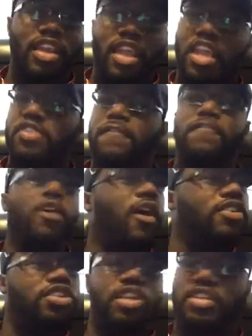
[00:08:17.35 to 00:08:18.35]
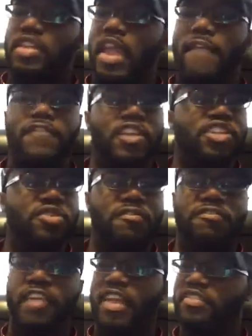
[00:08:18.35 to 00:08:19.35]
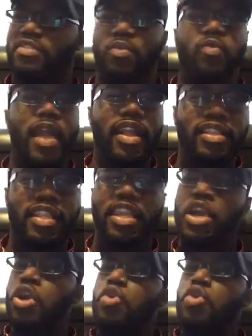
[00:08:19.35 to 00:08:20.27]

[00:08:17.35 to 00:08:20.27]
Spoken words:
and you've talked shit to FSU fans directly.